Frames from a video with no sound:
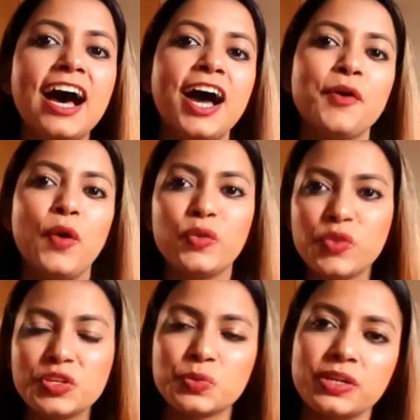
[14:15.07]
I
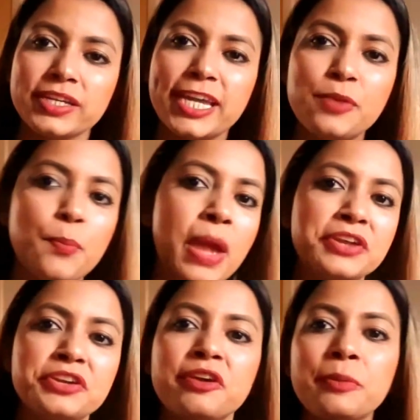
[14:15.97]
always want to get
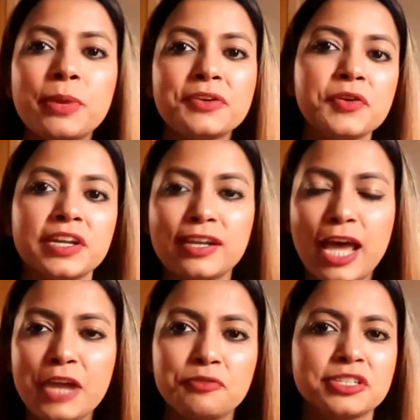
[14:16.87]
better and better in
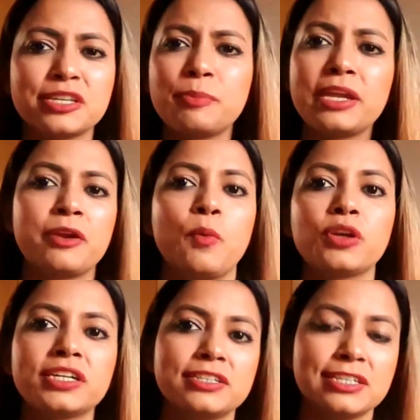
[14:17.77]
life. Doesn't matter
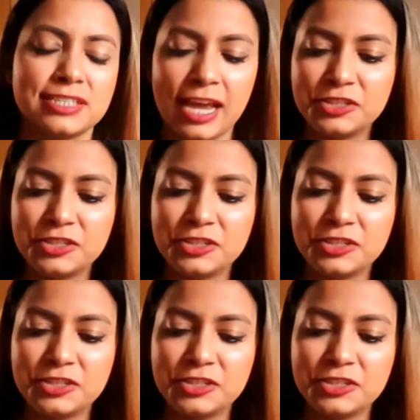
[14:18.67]
what it is.